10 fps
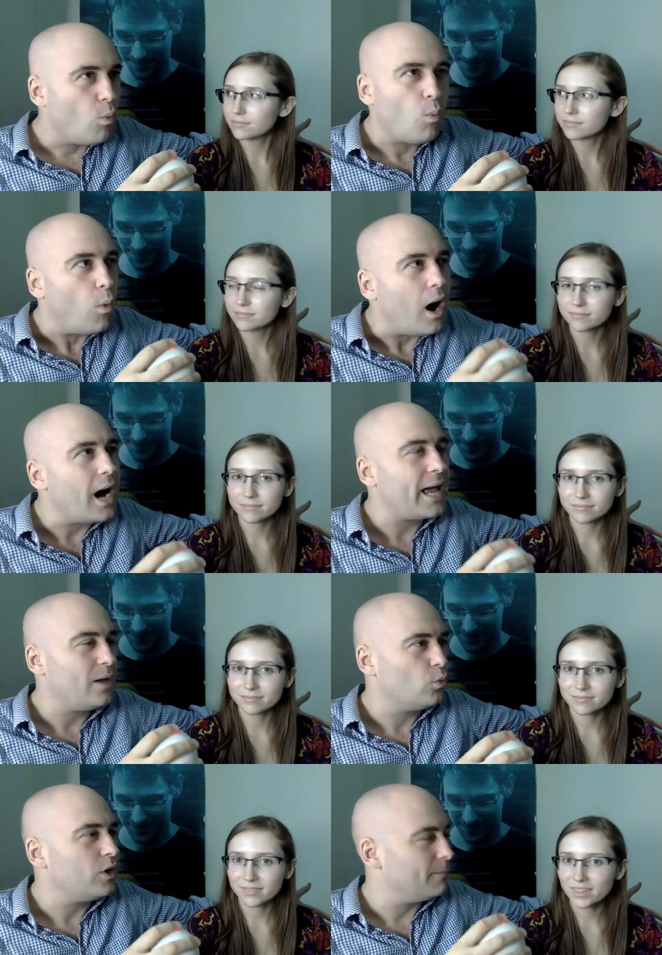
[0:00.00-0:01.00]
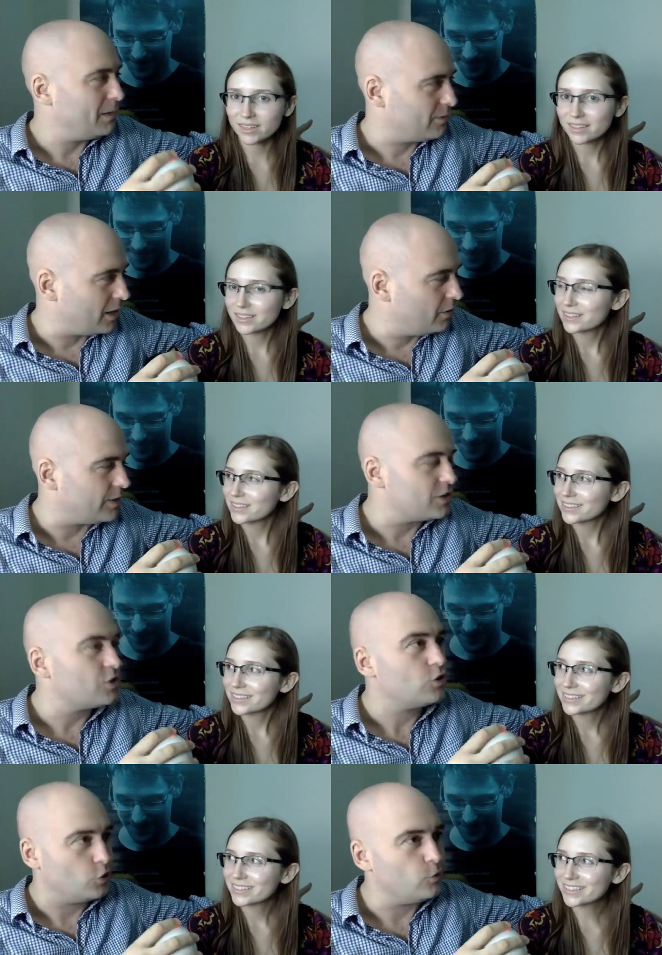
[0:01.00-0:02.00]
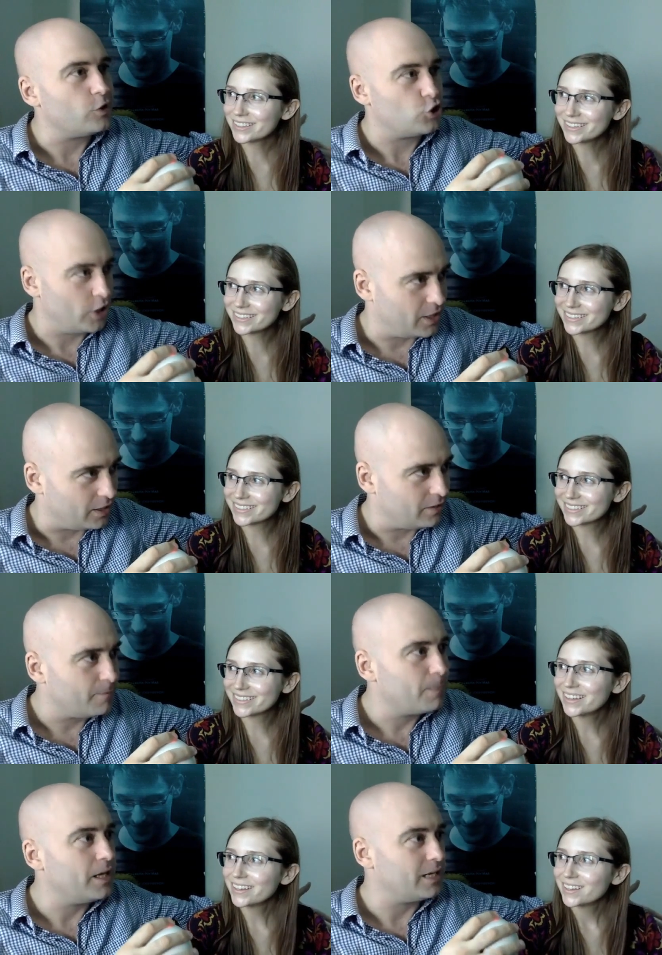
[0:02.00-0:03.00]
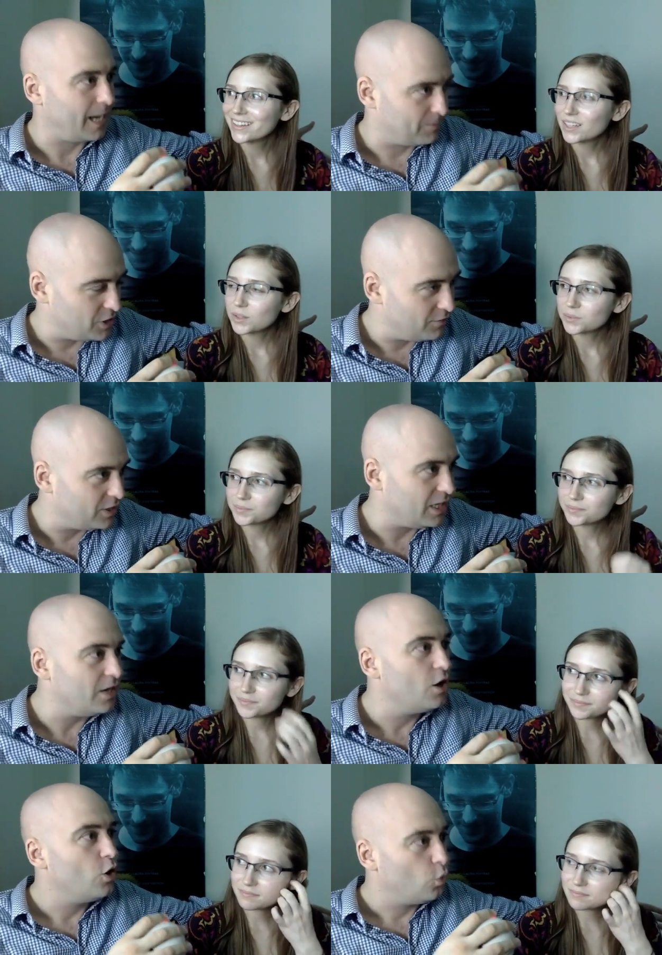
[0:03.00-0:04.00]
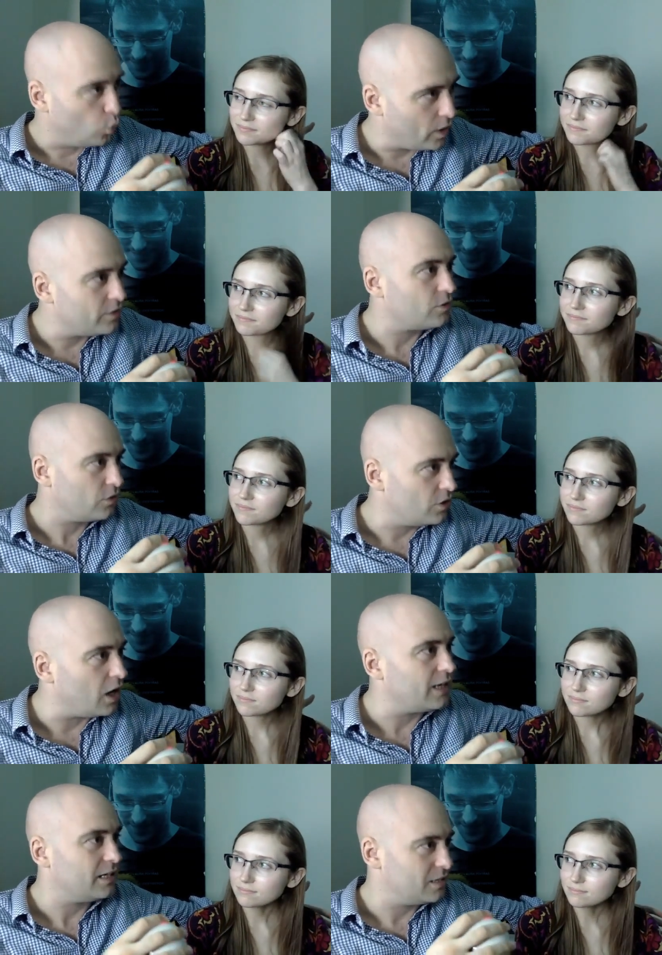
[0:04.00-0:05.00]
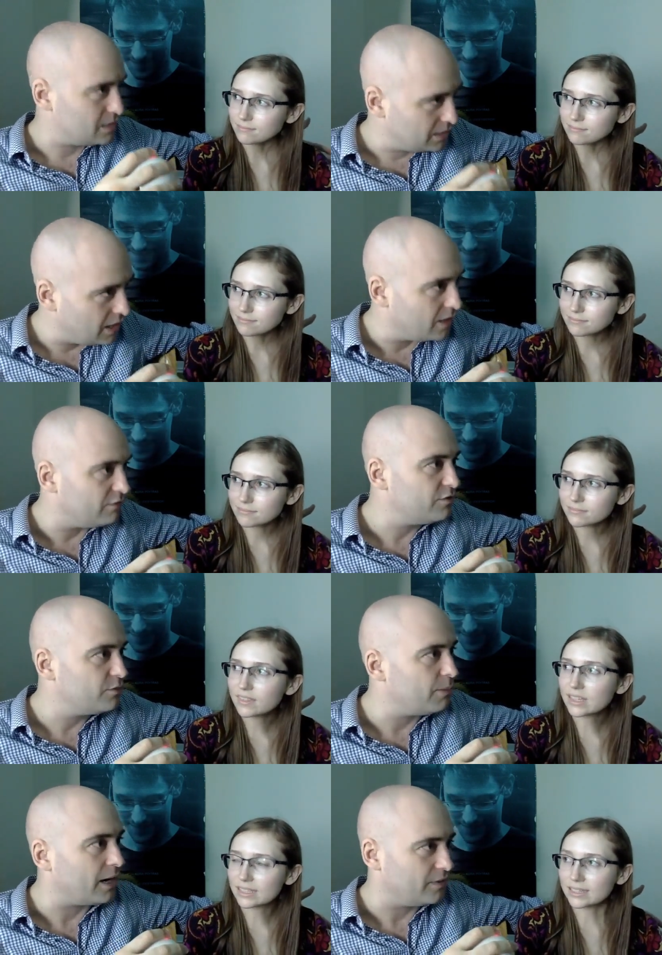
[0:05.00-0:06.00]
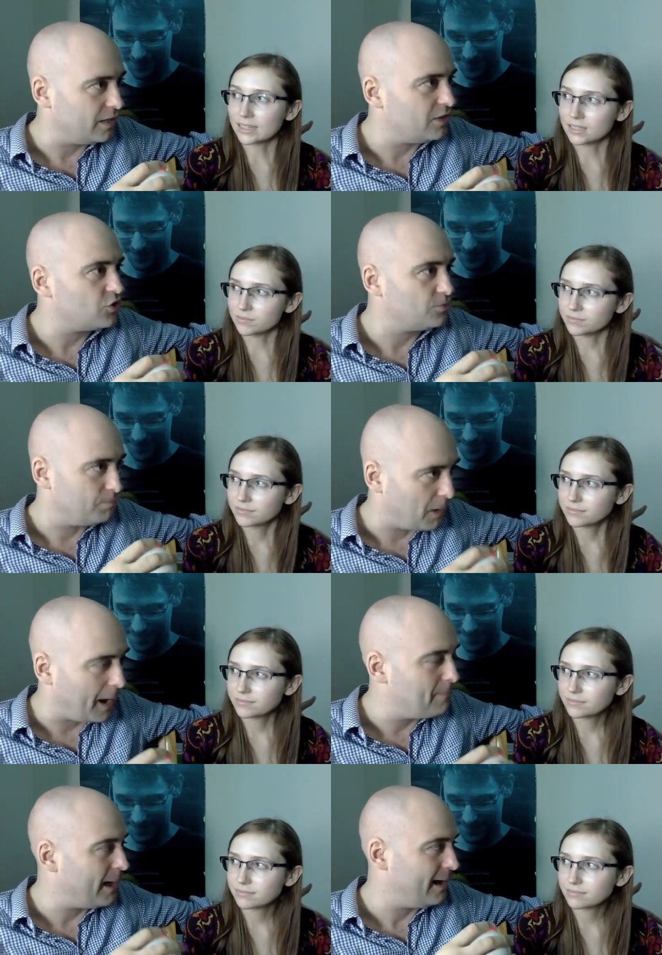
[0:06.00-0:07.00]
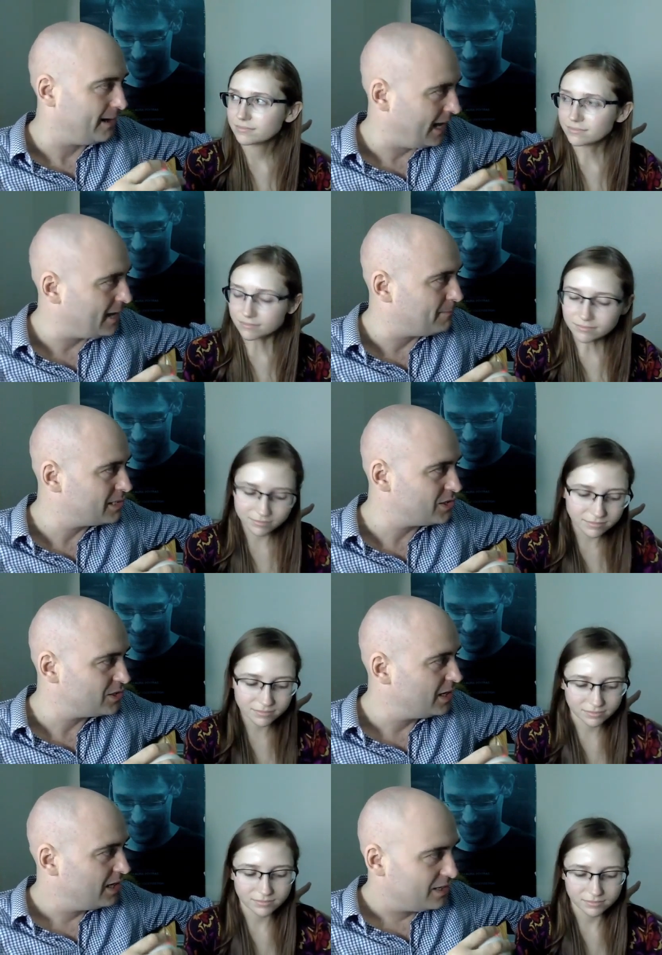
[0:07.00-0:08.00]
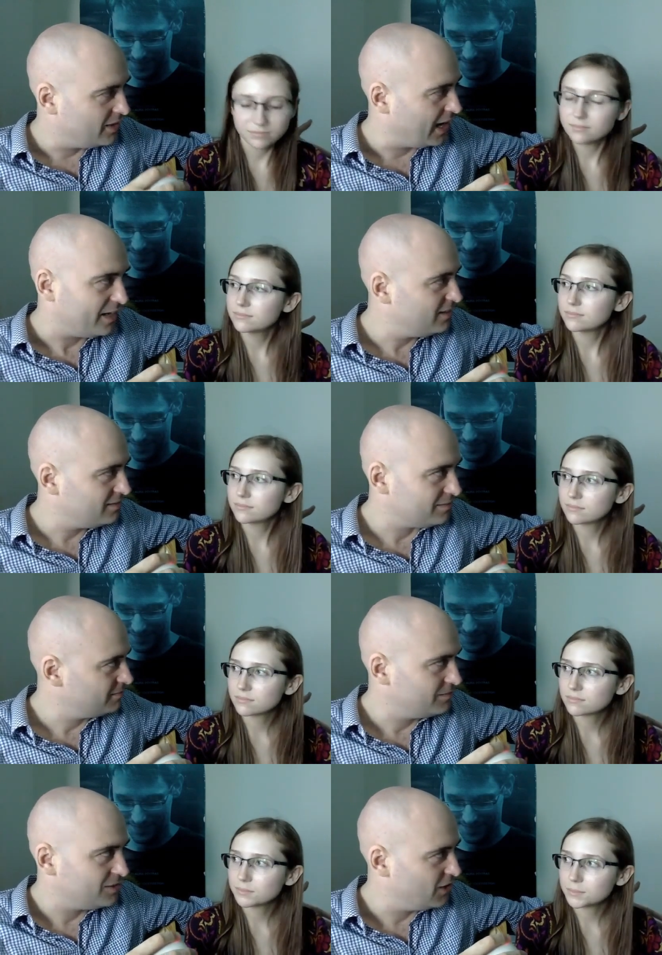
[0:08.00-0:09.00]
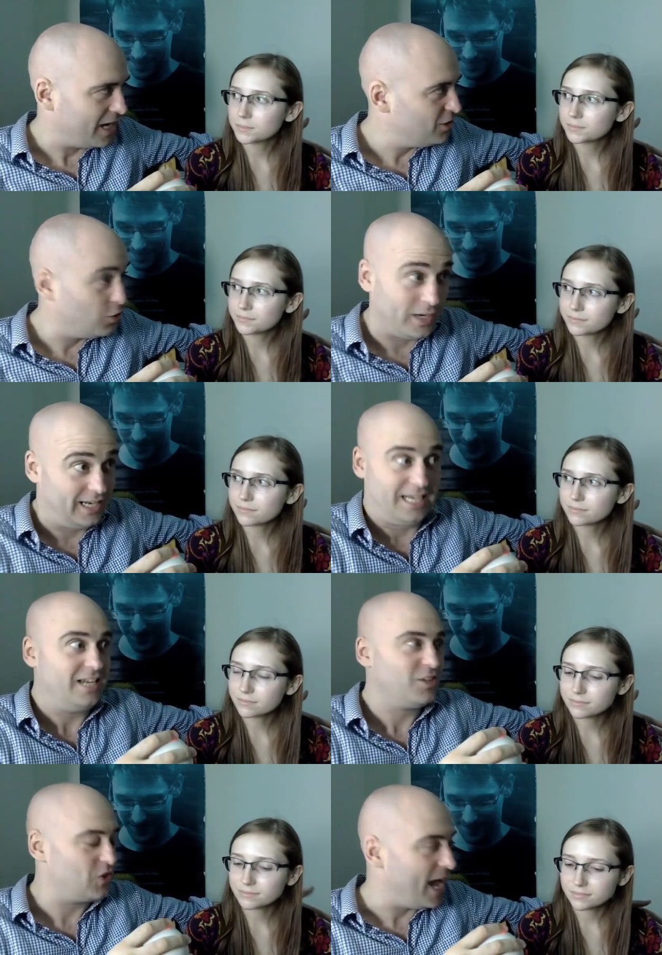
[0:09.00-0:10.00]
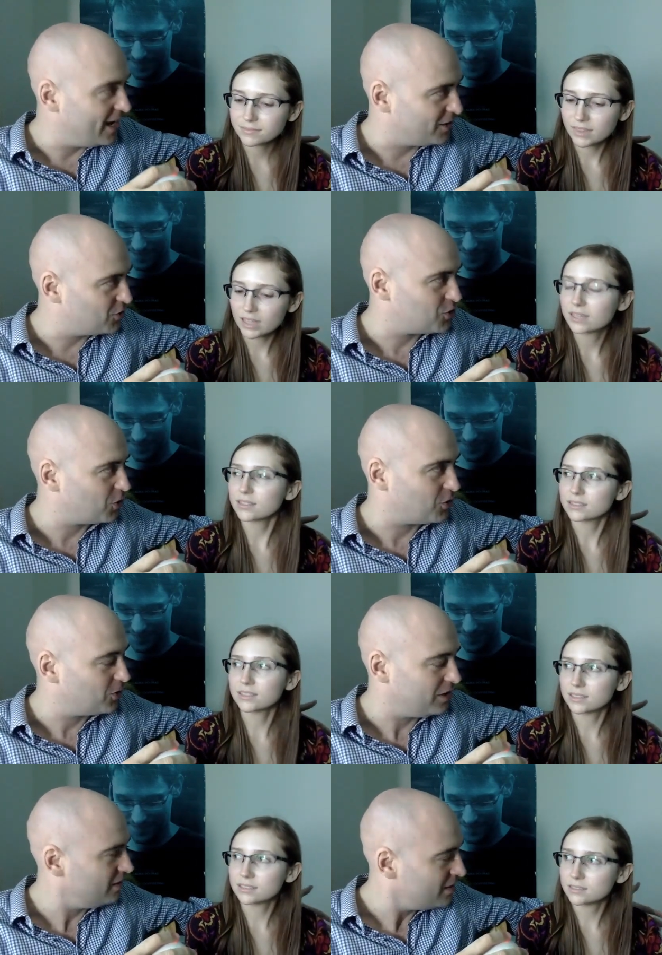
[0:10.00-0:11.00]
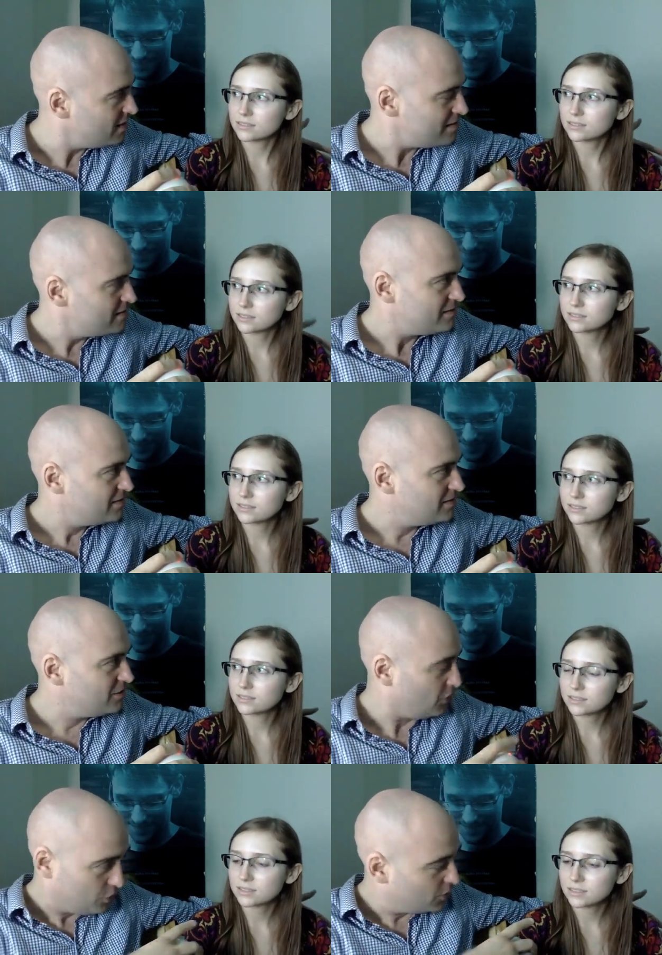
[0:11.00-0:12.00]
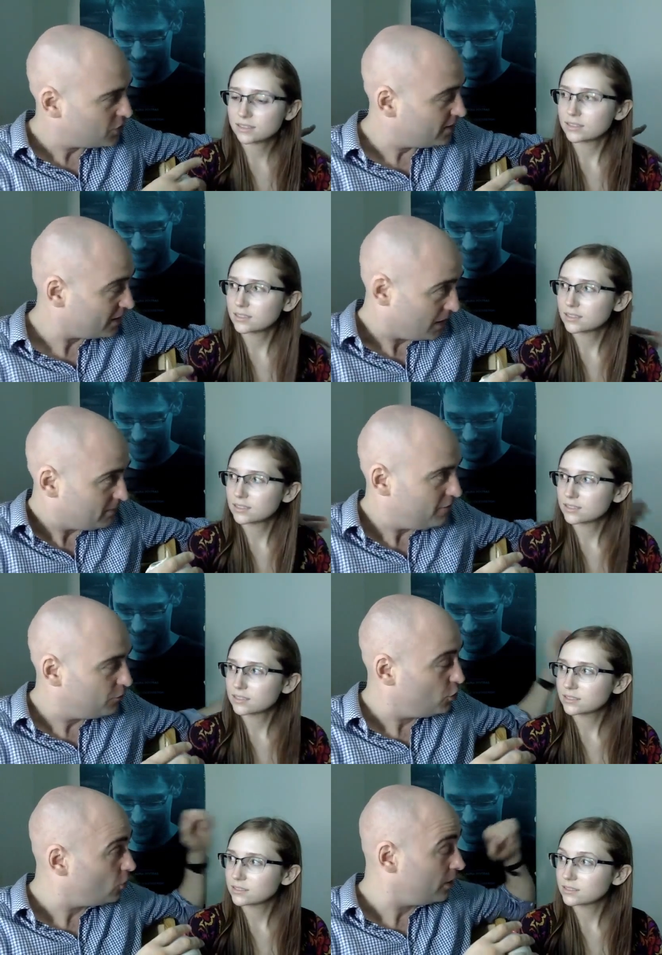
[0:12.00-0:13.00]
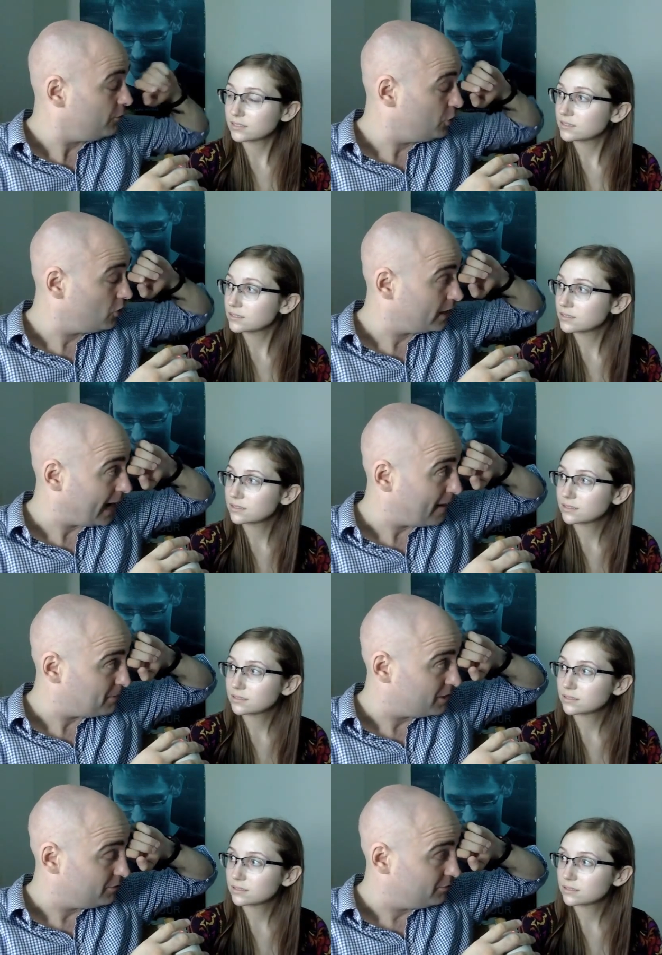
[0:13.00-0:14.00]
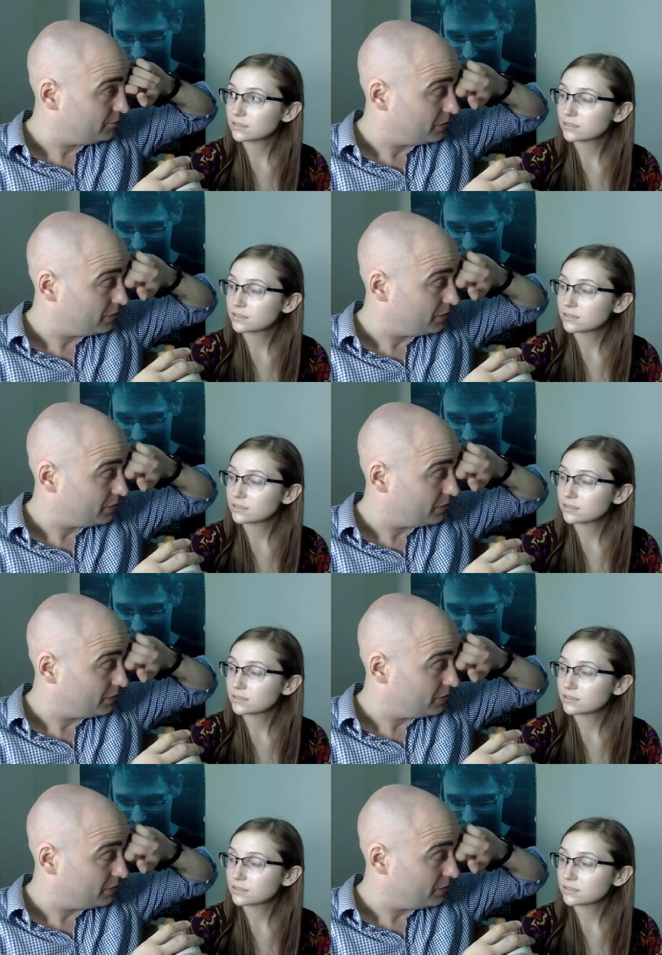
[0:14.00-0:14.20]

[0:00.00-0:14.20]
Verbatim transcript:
Speaker 1: Why would it be relevant to the chicken in captivity whether or not it is loved by these biped apes mm-hmm. that tend to it and eat its eggs or what? So you want to say that because uh, if you're if you're a captive,